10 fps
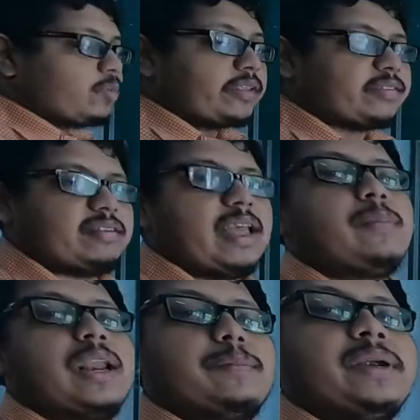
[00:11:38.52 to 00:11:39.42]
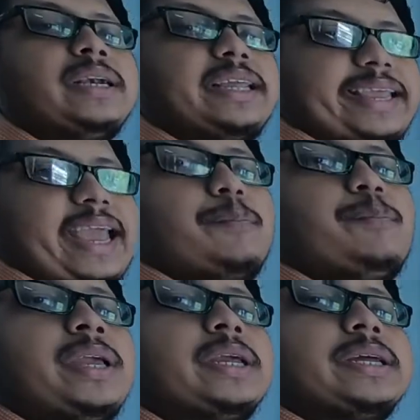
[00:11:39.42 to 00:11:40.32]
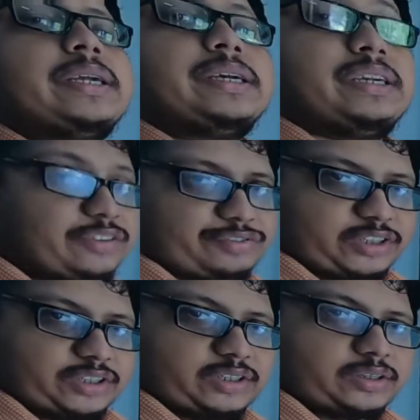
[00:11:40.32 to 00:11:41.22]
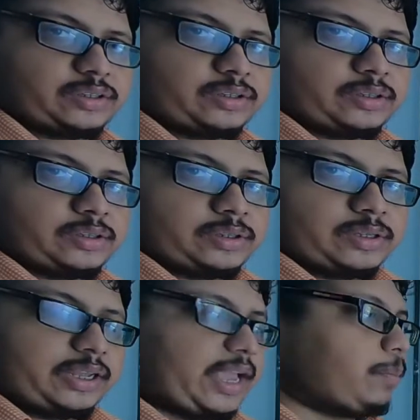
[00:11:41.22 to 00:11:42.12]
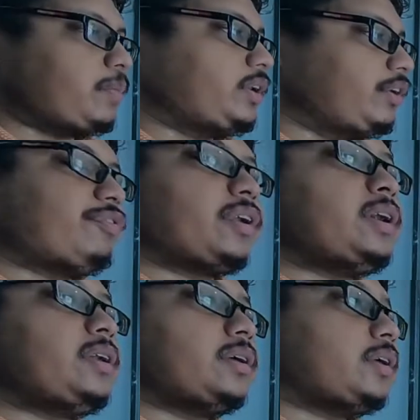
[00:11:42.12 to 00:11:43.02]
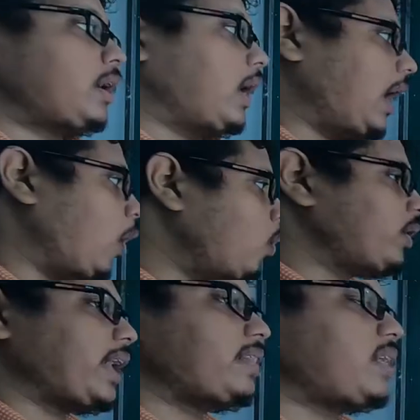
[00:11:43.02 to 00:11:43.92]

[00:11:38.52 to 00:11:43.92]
of the same element can be different. Can be different. How can